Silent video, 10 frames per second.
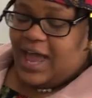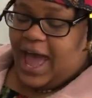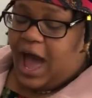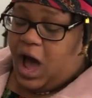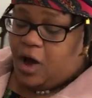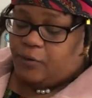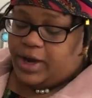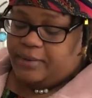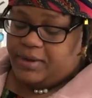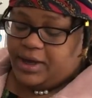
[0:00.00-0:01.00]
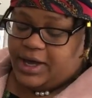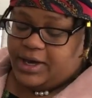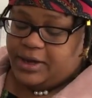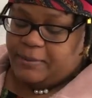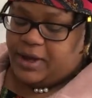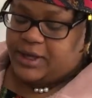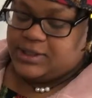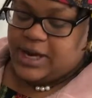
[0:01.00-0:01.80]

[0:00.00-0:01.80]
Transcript: I already been cutting up onions.